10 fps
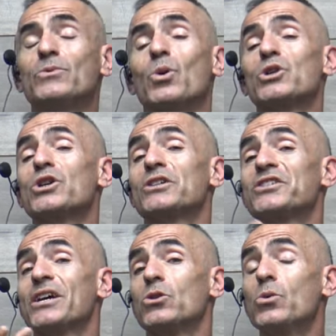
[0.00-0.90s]
or should I
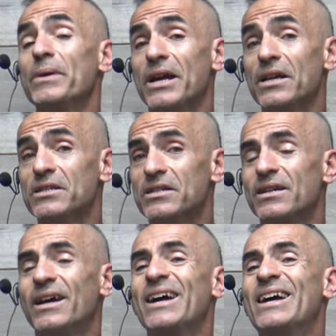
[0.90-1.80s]
say illuminates,
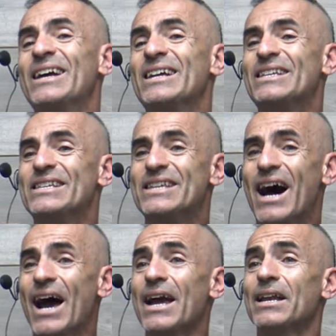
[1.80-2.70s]

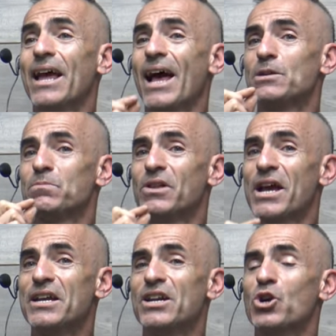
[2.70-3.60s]
diet has
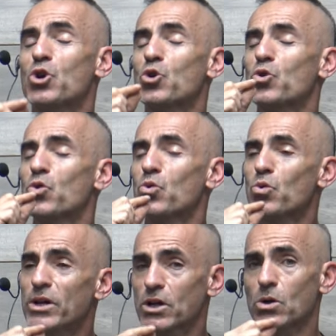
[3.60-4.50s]
played a
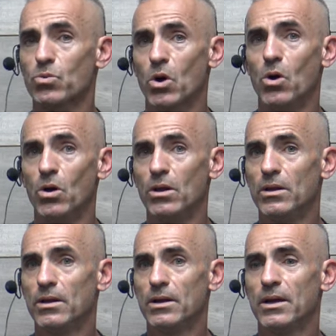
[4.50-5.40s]
critical role
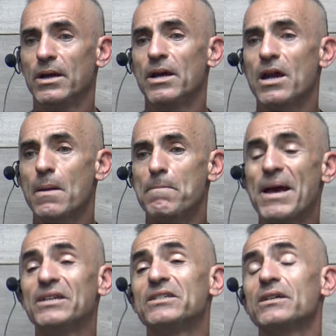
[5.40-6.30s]
in
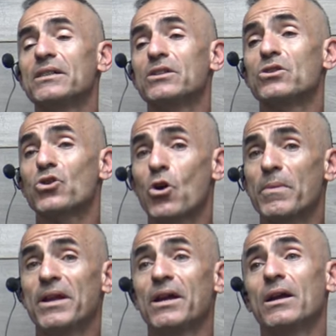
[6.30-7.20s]
basically
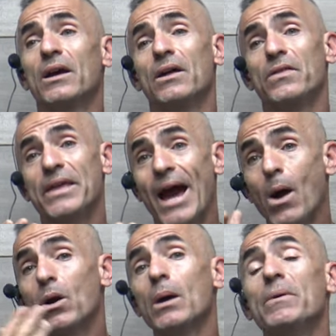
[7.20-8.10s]
determining the
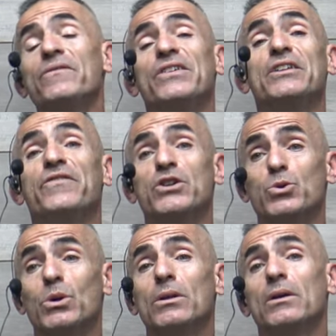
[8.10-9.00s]
outcome of an
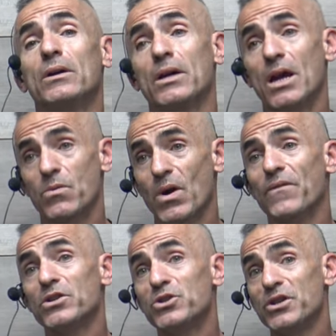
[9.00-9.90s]
individual in
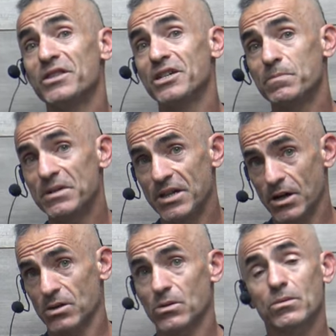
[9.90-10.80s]
reference to this
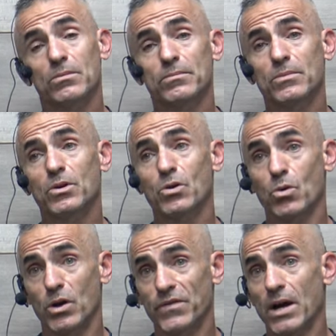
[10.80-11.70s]
particular
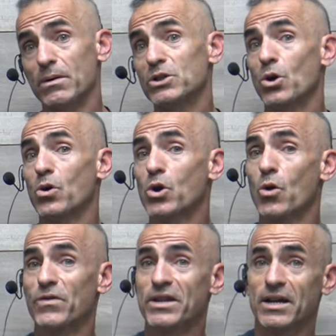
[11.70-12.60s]
coronavirus or
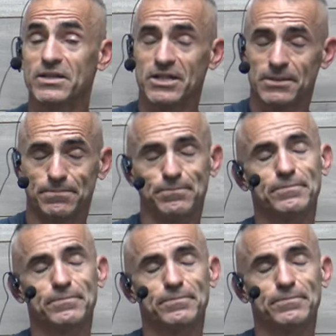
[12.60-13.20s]
COVID-19.